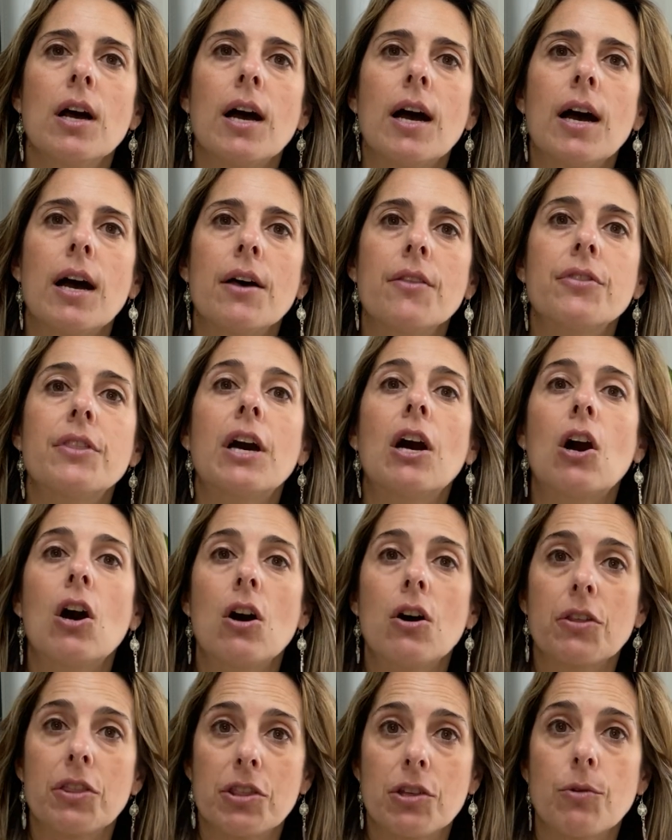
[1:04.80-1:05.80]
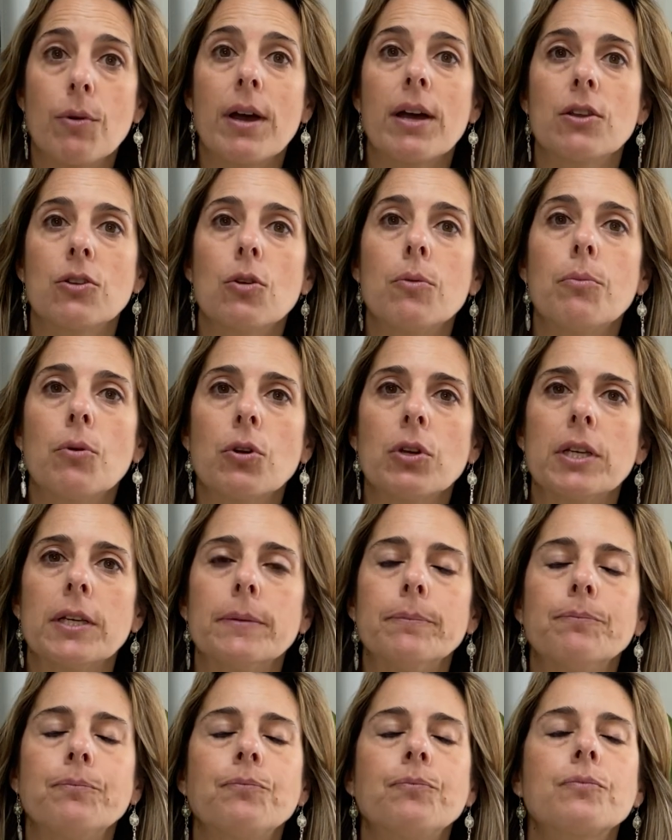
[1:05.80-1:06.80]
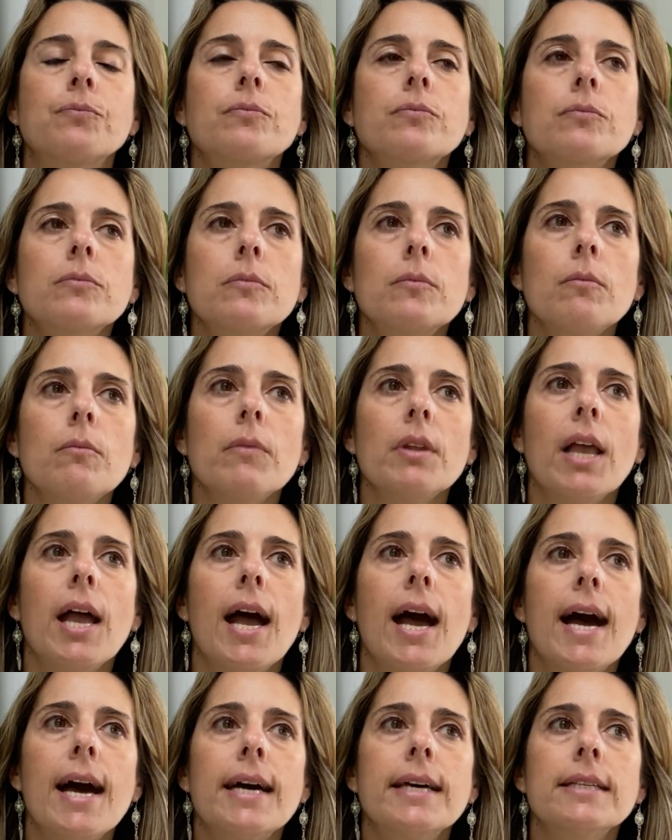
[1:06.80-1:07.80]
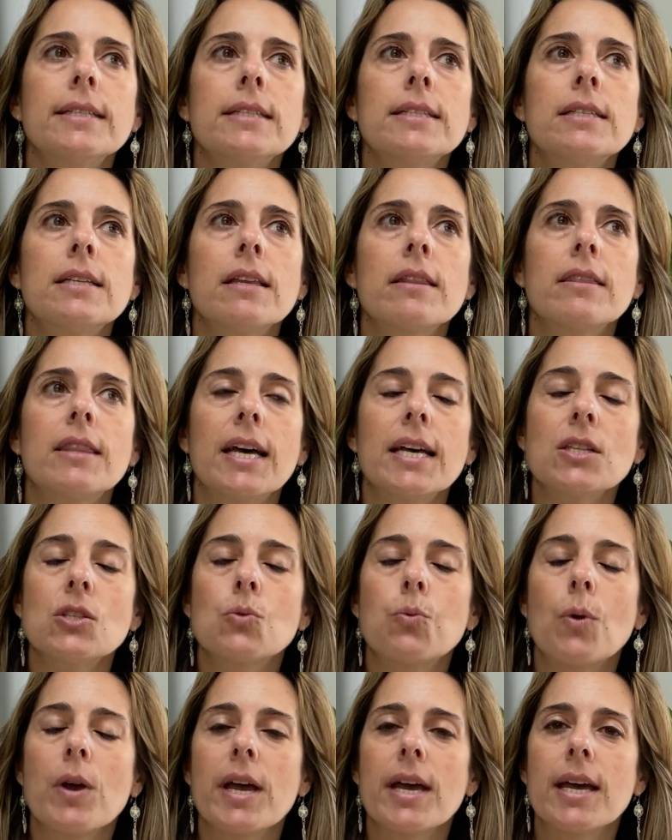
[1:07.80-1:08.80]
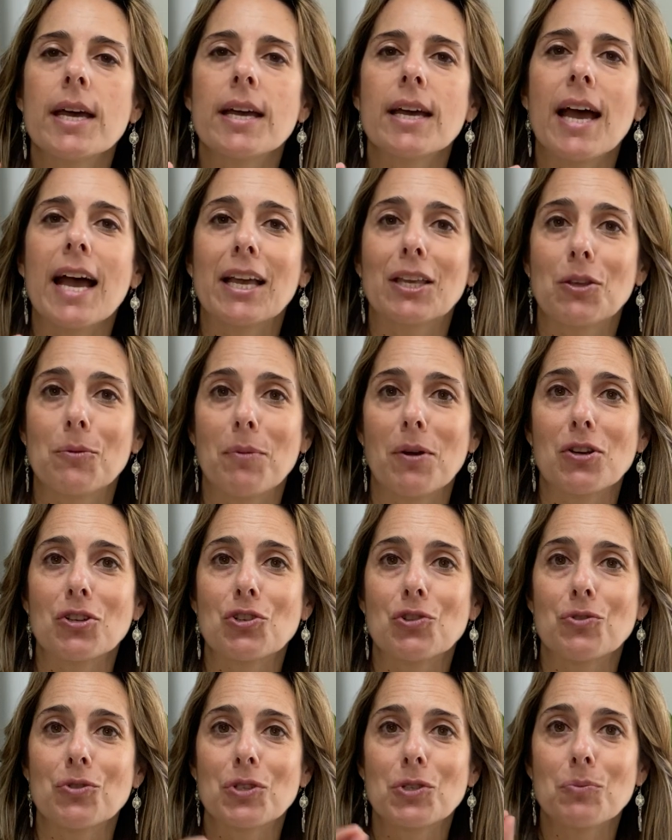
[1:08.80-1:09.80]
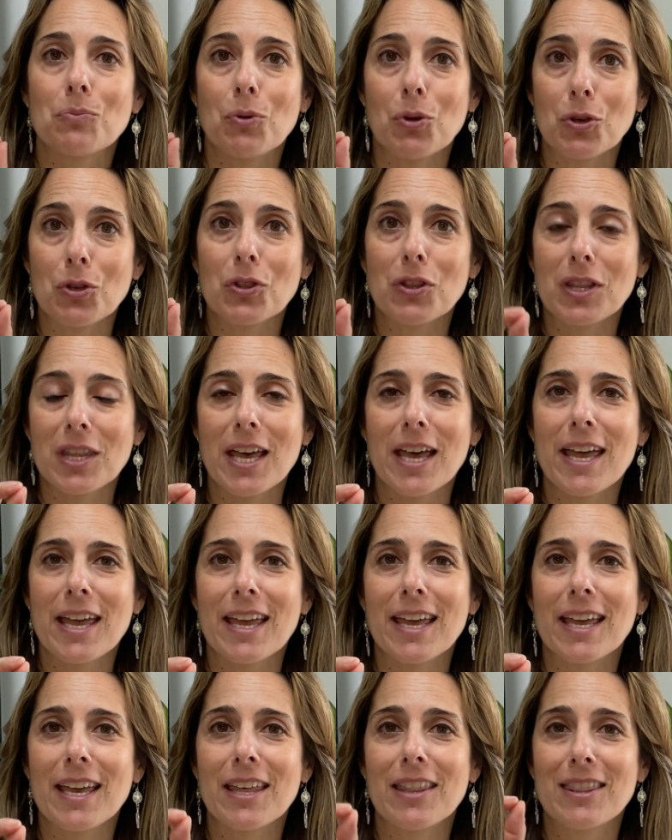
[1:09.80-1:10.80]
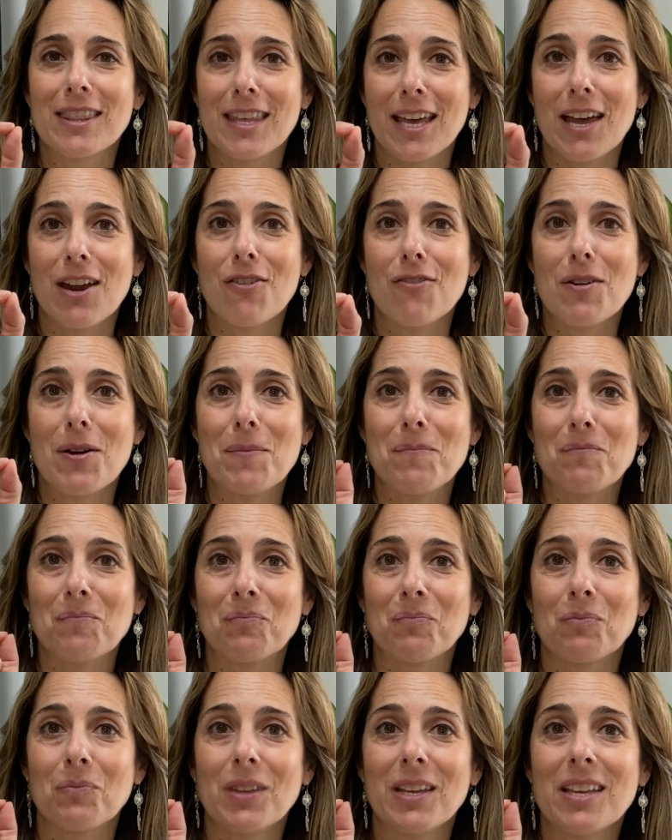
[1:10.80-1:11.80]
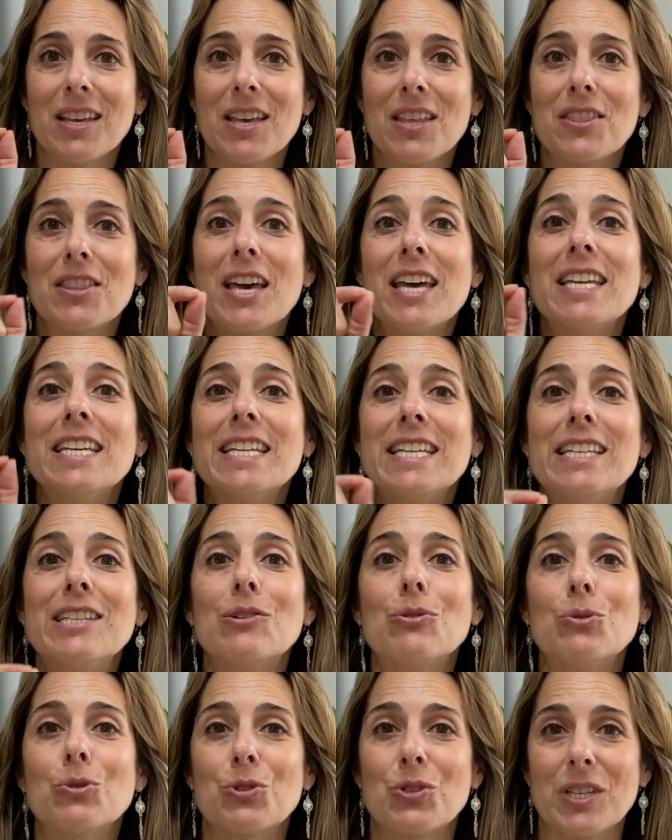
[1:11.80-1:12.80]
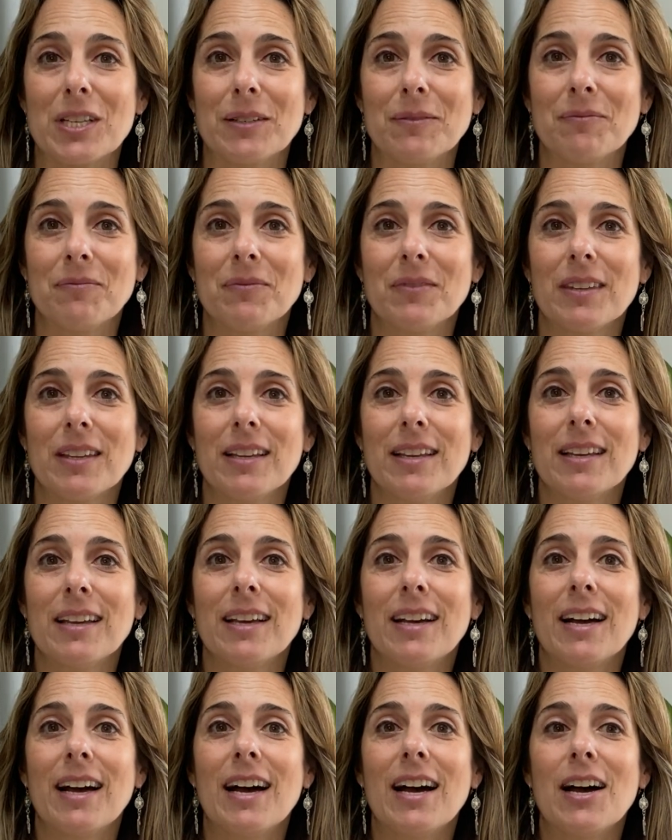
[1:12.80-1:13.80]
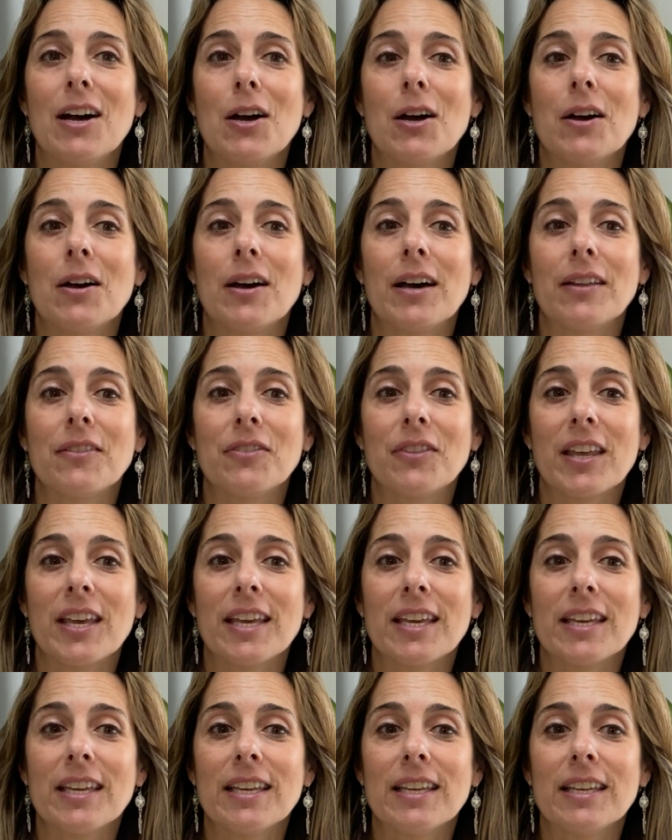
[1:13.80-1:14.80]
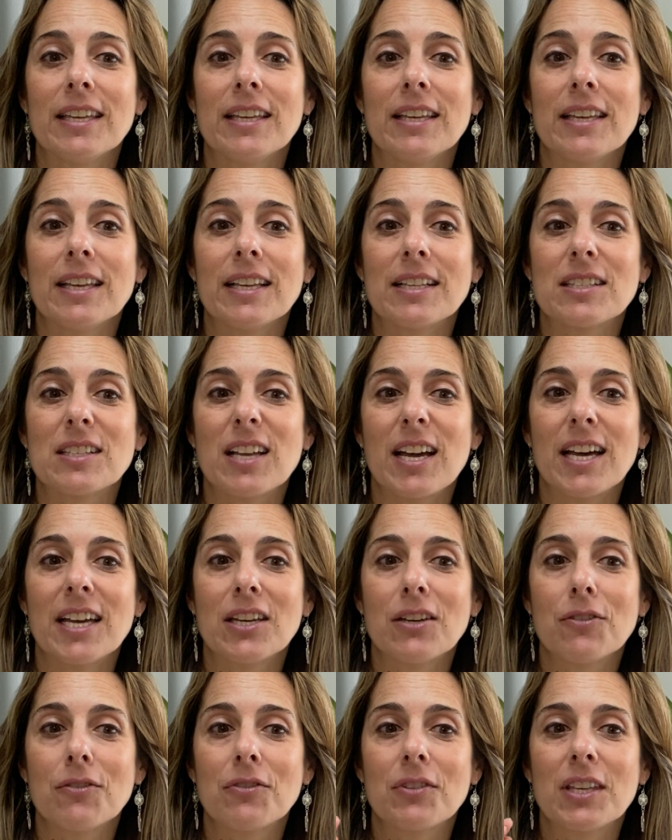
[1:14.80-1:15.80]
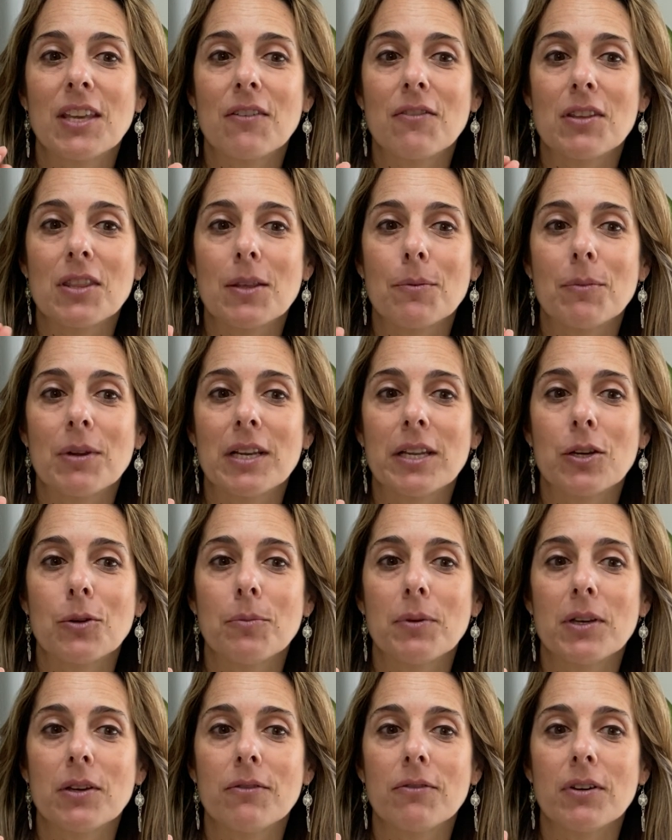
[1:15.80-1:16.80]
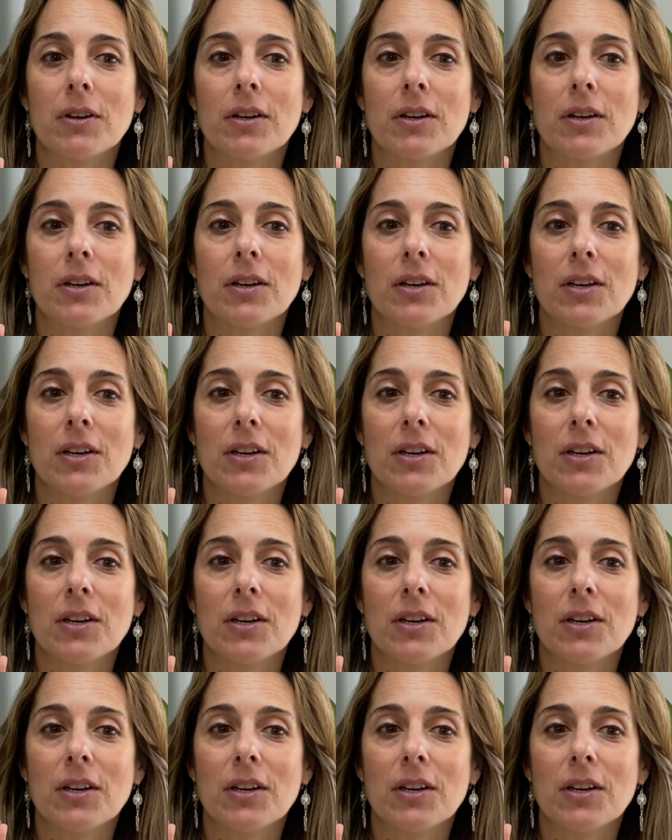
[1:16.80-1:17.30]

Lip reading: that are throughout your body. And that's where acupuncturists put their needles in. And it's kind of giving them a little bit of a